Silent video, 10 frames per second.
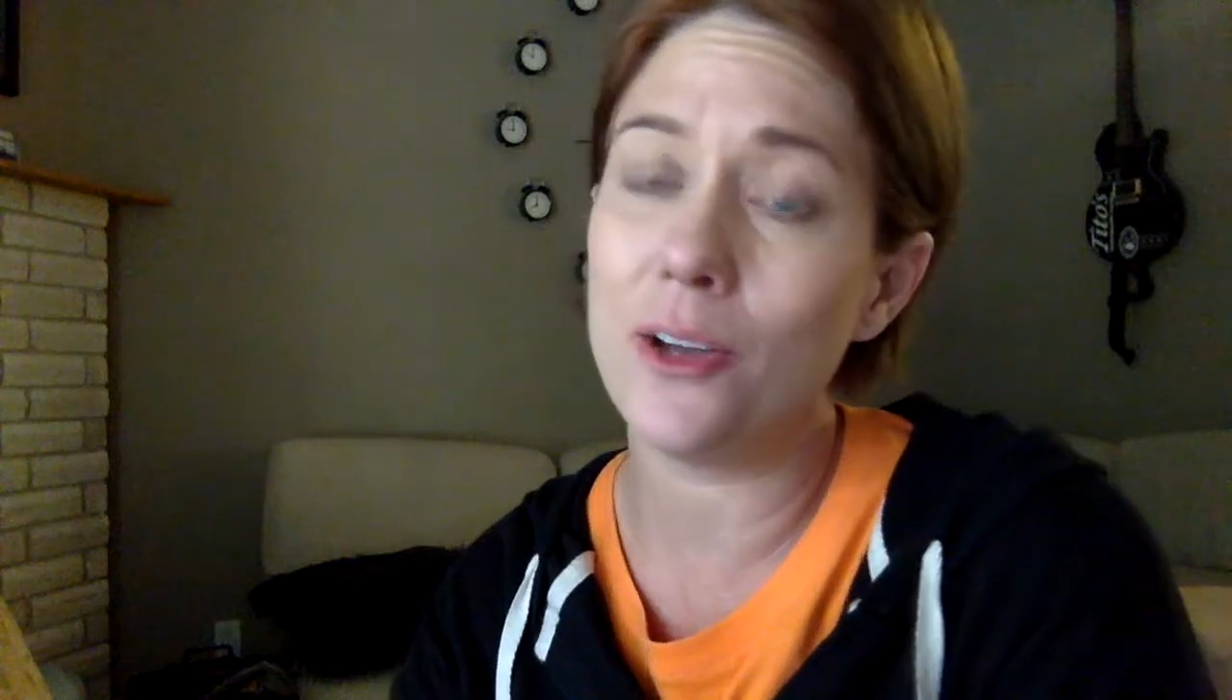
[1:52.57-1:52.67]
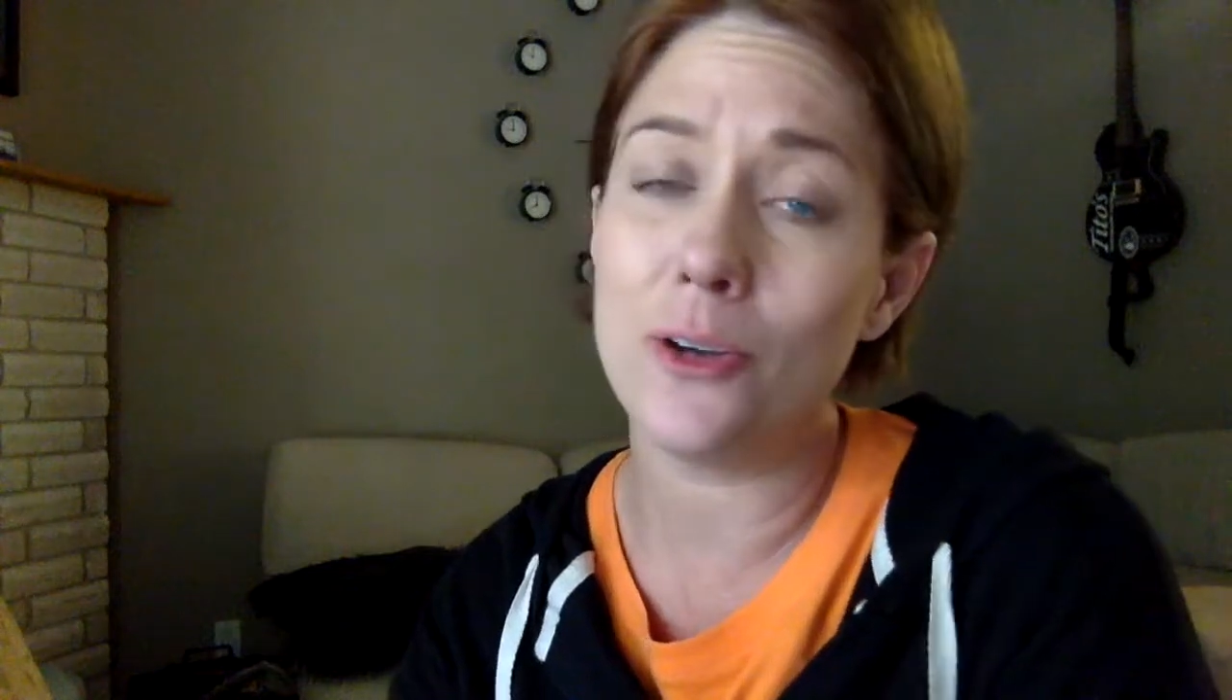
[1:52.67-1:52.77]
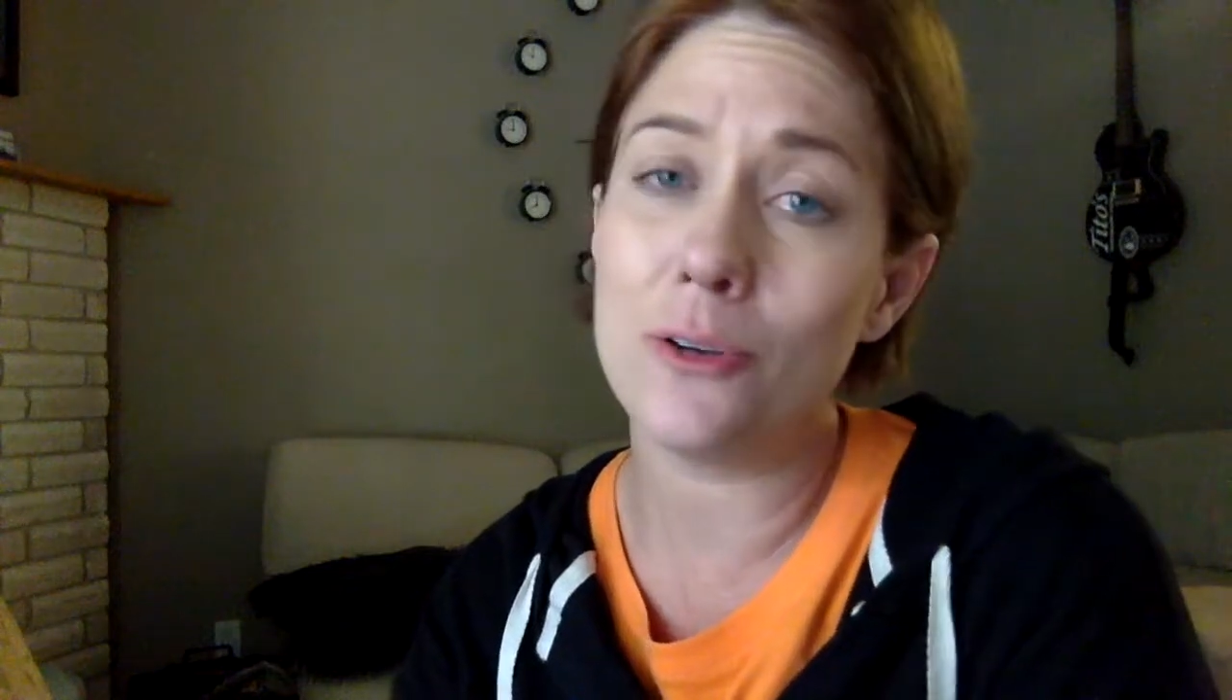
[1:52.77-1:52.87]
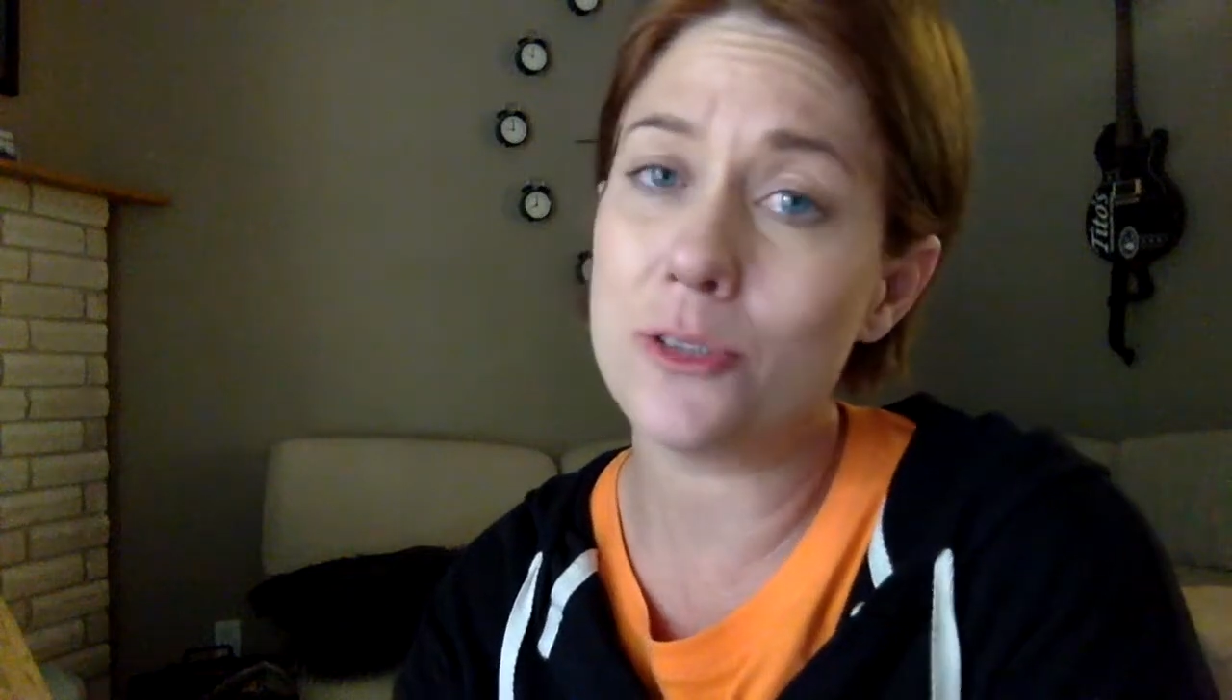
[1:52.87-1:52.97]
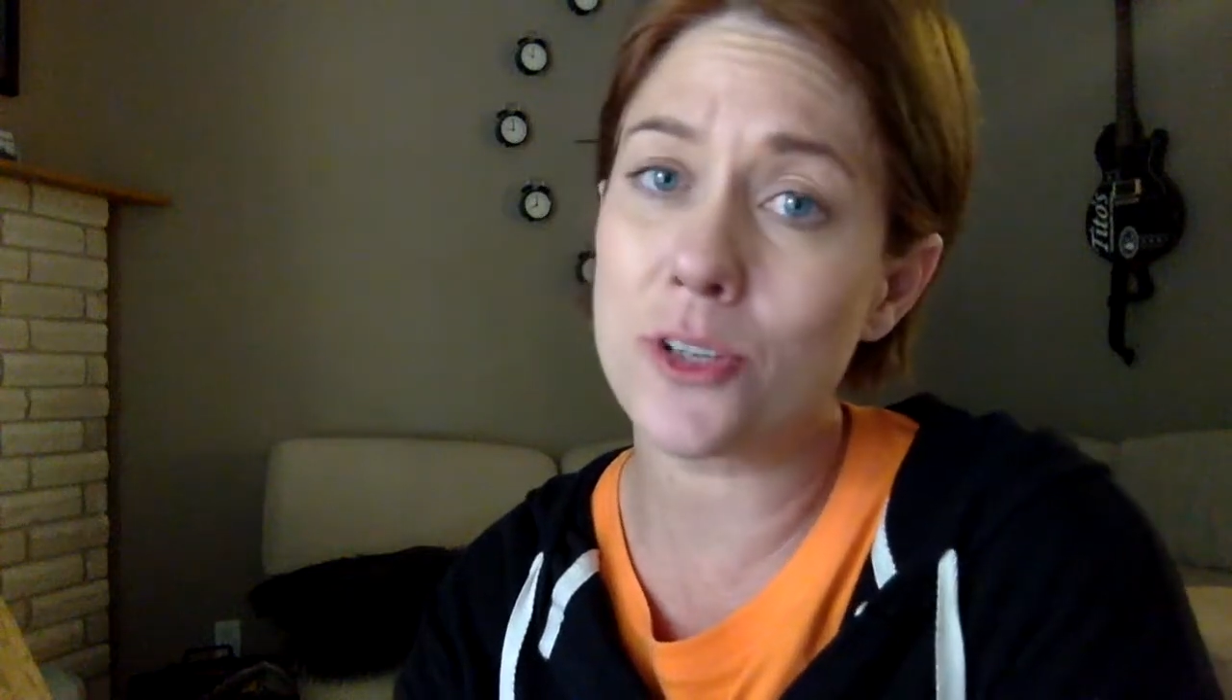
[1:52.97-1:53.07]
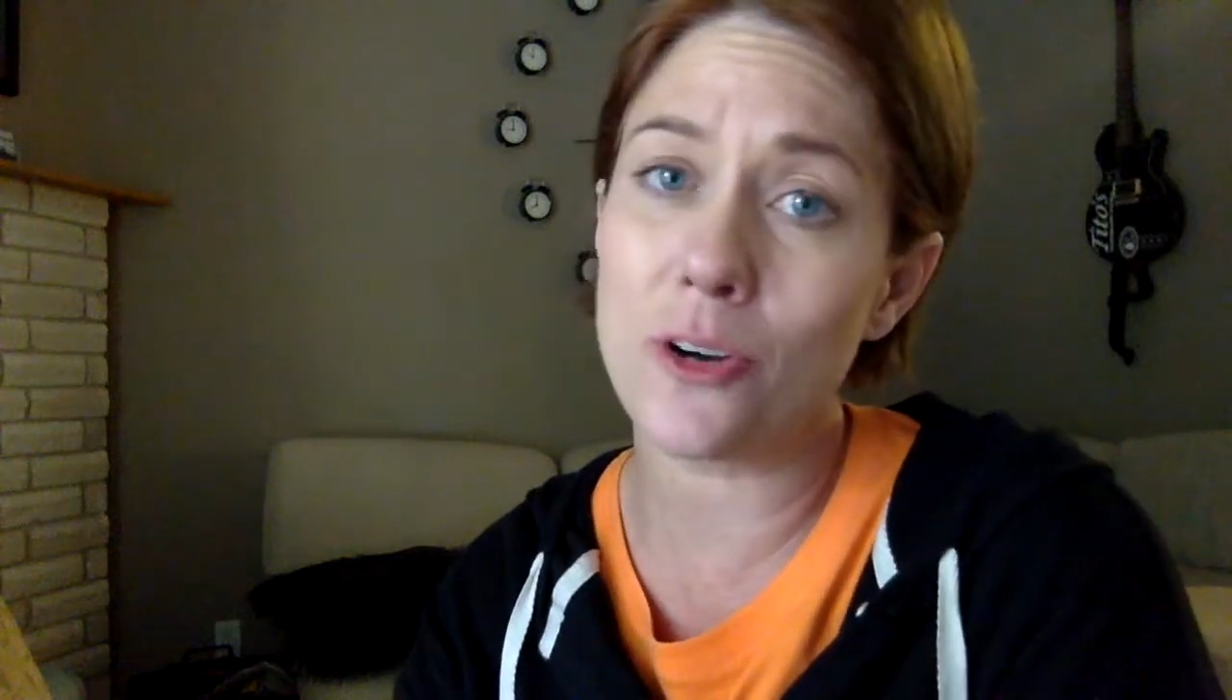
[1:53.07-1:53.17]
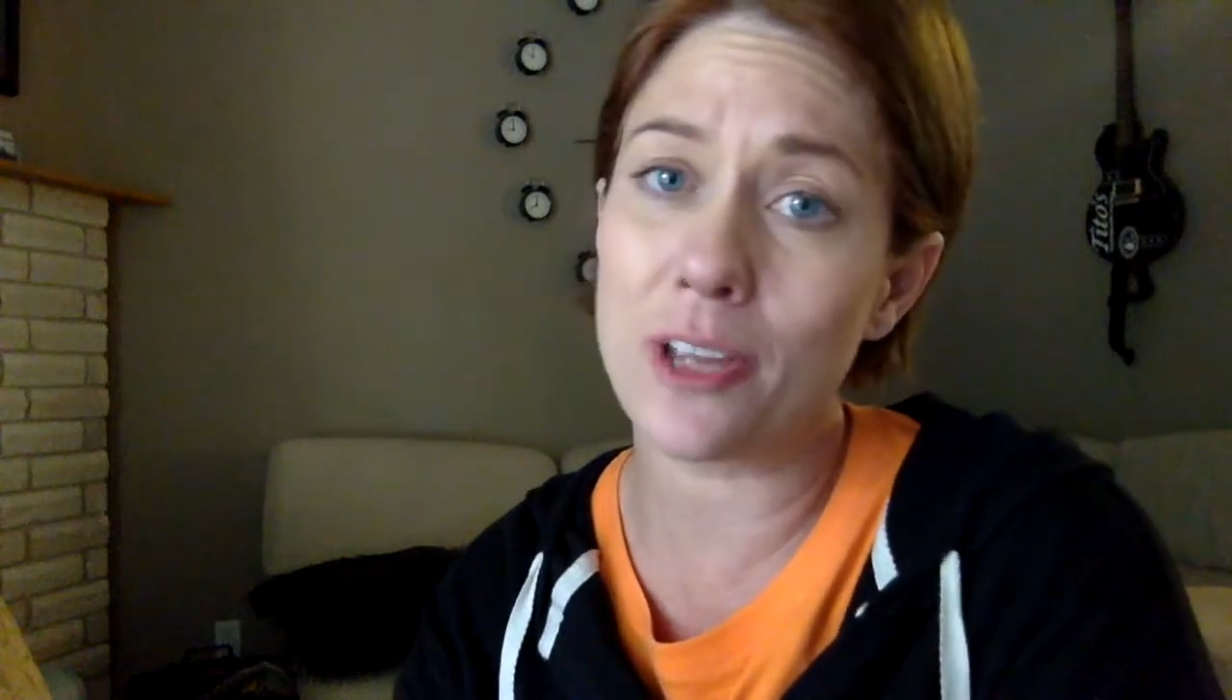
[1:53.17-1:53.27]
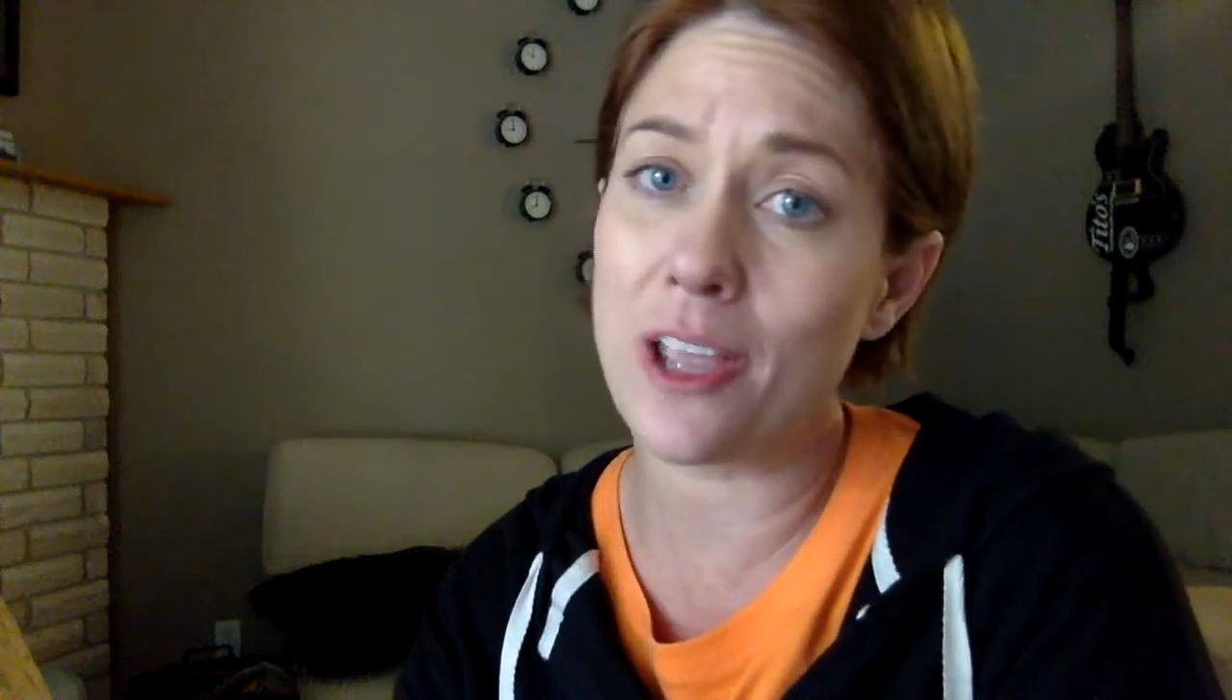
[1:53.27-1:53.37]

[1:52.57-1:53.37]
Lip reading: whose turkey